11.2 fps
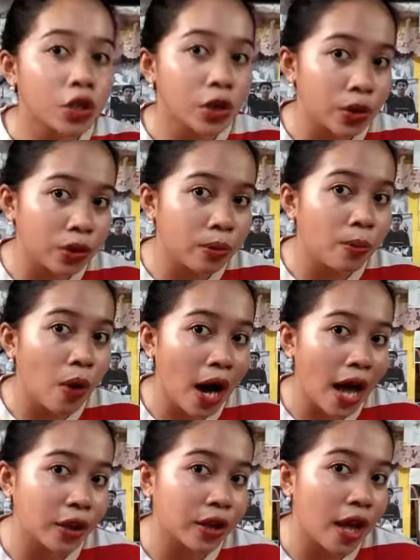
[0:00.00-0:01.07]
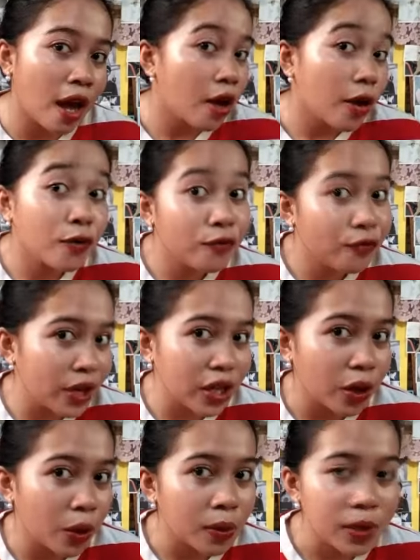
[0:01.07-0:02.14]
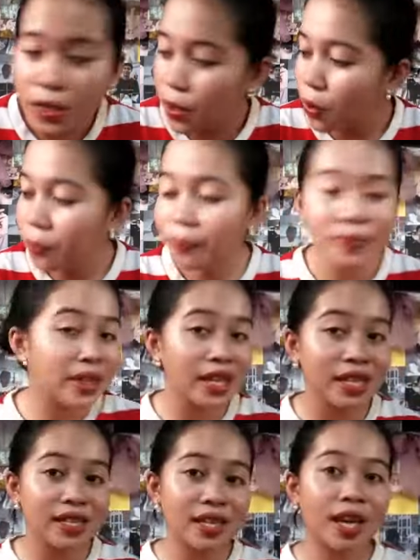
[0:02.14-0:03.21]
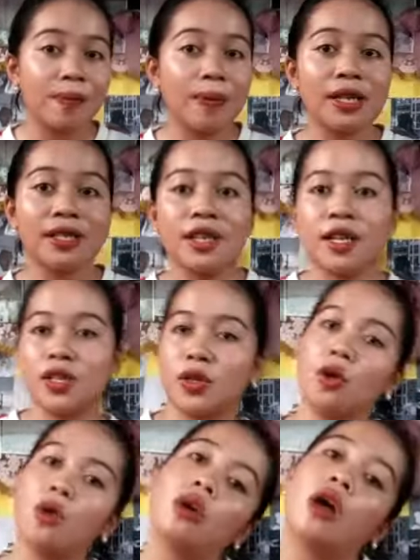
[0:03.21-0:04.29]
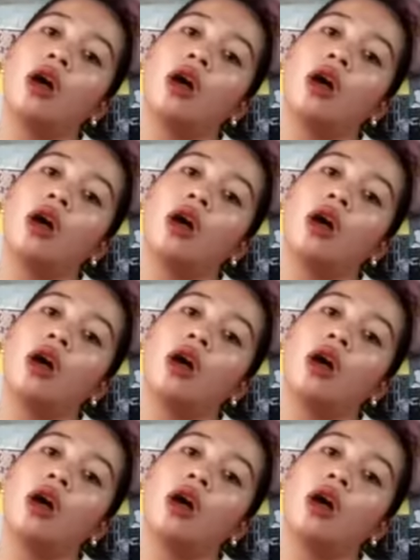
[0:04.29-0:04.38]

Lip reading: sunod buhato na video. So, this is it, pansit. So,